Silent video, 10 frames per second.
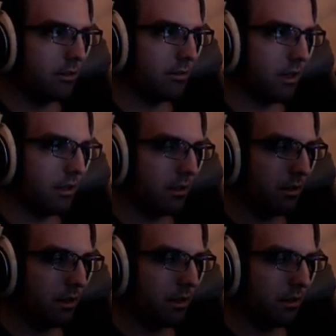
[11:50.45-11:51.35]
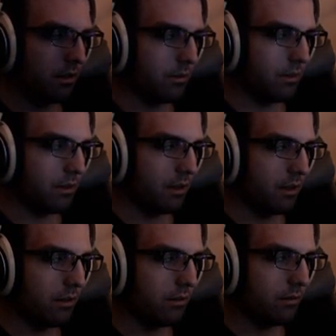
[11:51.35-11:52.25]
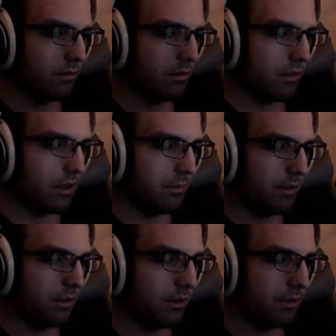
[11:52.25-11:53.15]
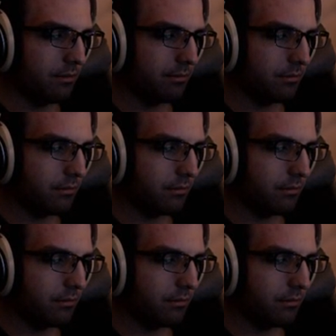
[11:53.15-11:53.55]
Alright, let's go ahead and switch out Raptor then.